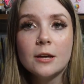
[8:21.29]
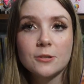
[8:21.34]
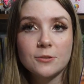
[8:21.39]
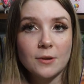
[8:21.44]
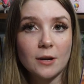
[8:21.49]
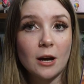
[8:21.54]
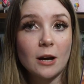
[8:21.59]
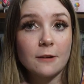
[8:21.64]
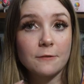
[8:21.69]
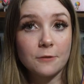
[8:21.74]

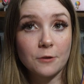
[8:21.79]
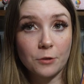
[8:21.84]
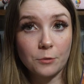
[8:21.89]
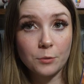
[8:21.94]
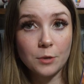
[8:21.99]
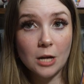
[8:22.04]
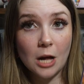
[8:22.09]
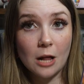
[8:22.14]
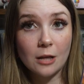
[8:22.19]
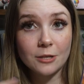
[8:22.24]
So I got it for
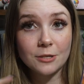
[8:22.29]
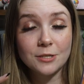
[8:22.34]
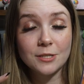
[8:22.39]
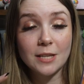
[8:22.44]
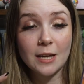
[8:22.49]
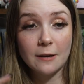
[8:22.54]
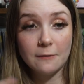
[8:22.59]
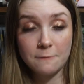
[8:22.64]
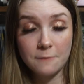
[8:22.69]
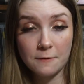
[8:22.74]

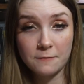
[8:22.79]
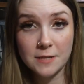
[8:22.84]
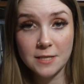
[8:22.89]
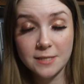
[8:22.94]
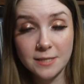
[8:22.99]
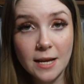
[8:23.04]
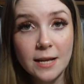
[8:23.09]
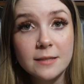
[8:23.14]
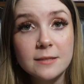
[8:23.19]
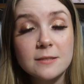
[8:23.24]

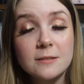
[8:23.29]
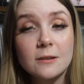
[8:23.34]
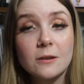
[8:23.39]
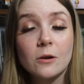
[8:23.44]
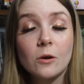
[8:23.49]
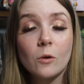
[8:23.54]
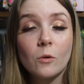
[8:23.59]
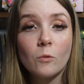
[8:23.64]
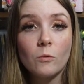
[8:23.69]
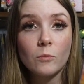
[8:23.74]
$3.50,
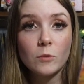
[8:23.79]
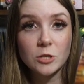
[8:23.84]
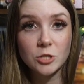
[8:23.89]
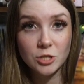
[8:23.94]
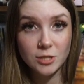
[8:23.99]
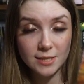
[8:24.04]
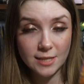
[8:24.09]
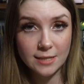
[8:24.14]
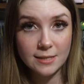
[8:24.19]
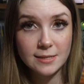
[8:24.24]

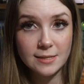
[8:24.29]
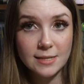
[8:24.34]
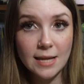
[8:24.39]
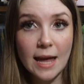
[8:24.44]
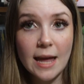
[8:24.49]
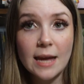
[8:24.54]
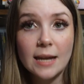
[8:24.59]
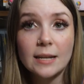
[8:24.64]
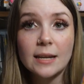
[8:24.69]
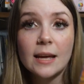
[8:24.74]
which is
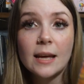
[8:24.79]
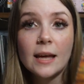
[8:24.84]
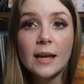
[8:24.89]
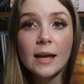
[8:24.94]
insane.